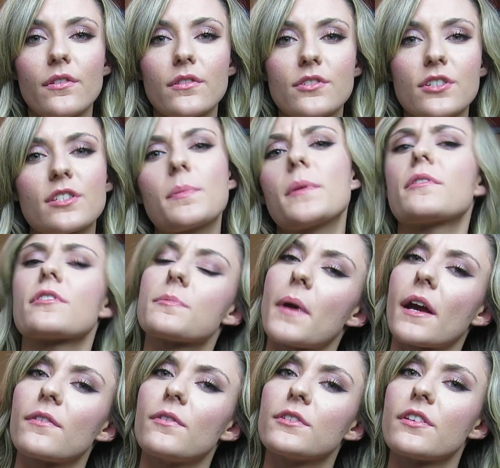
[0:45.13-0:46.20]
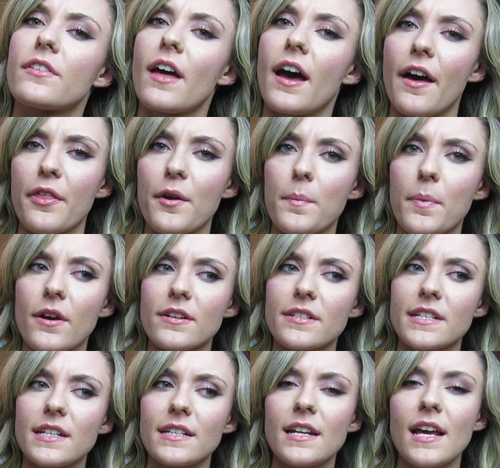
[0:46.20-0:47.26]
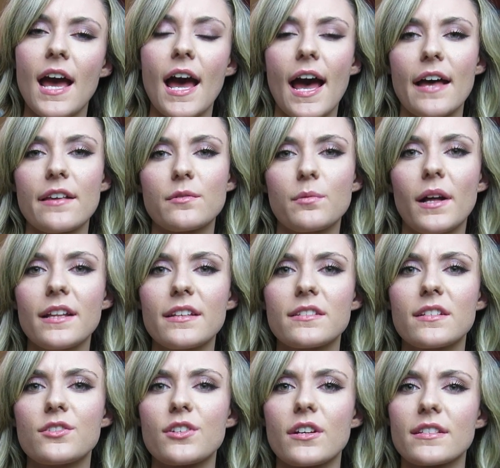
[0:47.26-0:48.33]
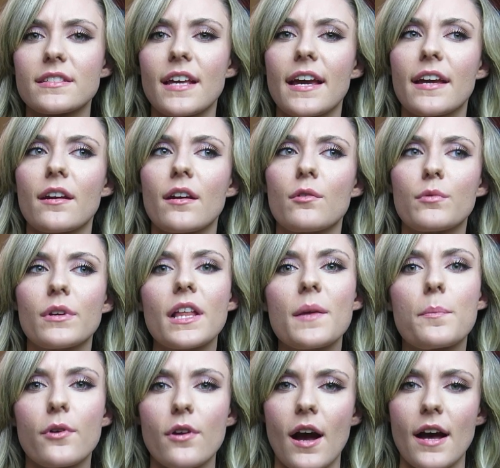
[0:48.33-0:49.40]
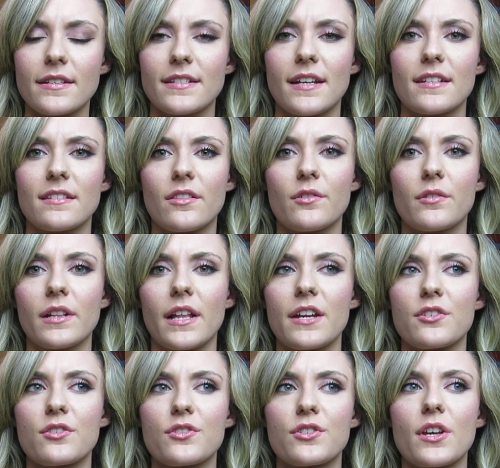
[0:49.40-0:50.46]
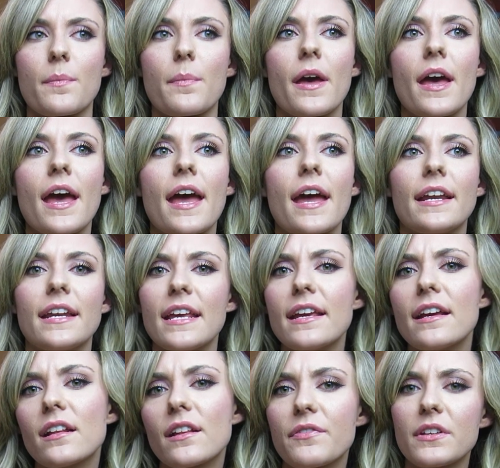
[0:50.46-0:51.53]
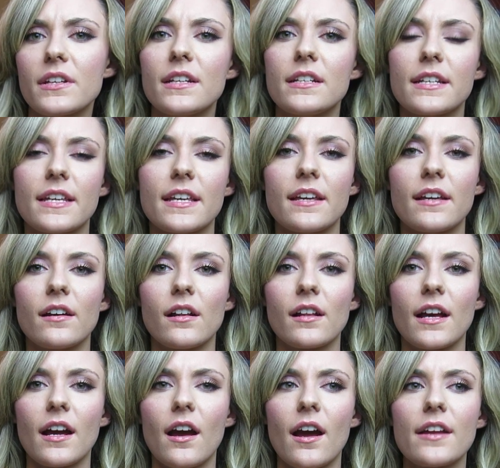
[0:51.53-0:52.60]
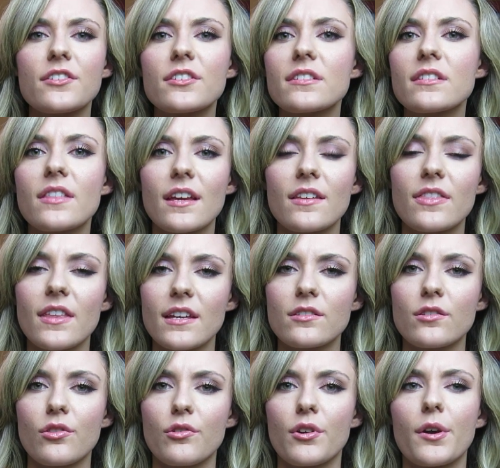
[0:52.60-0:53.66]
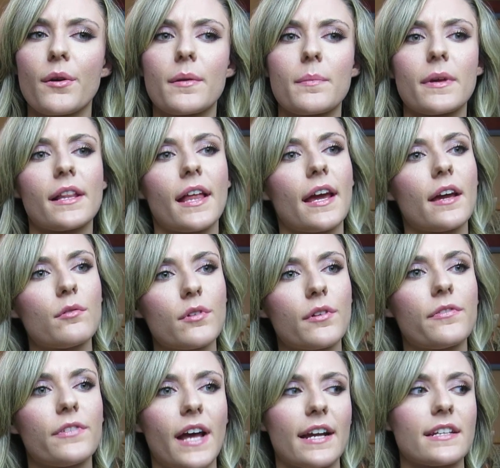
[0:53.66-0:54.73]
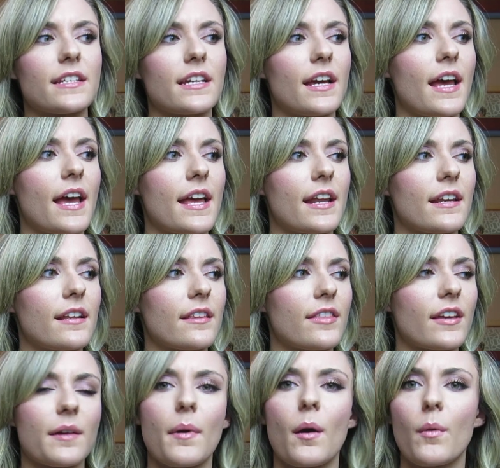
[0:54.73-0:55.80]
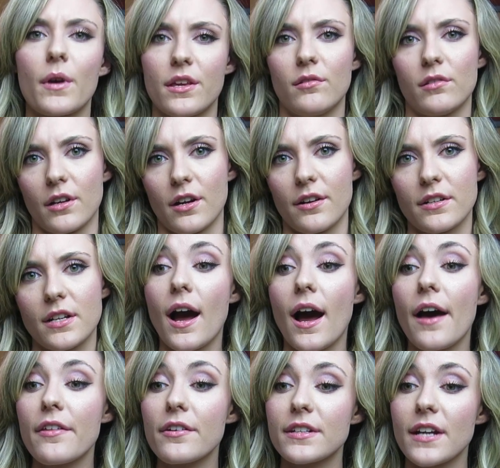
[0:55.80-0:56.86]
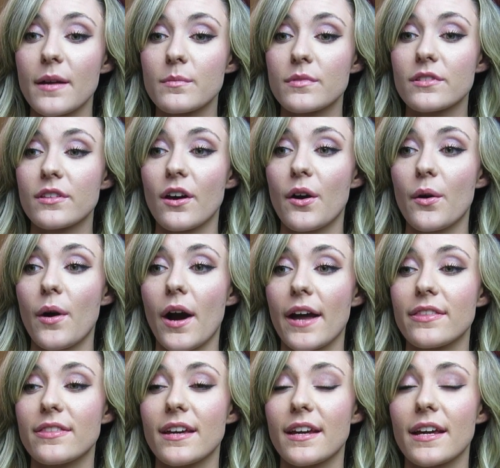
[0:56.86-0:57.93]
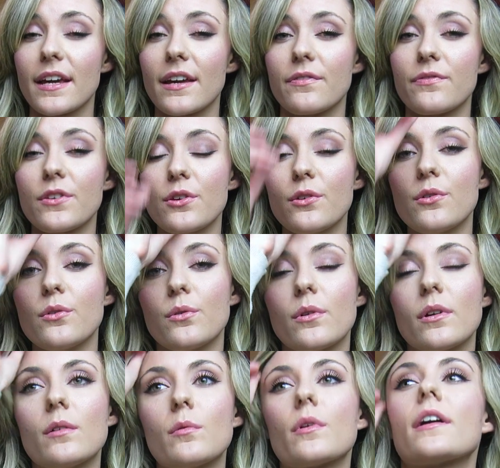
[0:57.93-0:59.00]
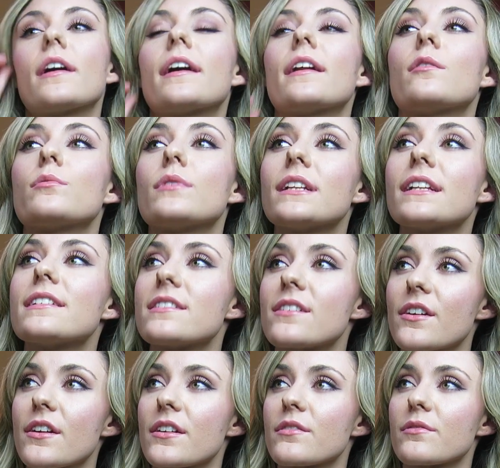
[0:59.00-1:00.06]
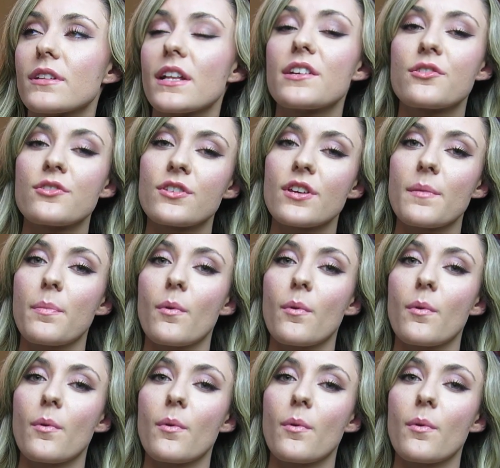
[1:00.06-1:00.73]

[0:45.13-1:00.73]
Just be respectful to the other person, as well as to just really process the relationship and heal if you need to heal, and just think things through and be reflect and think about what you learned. Other times though, I think if you were in a really serious relationship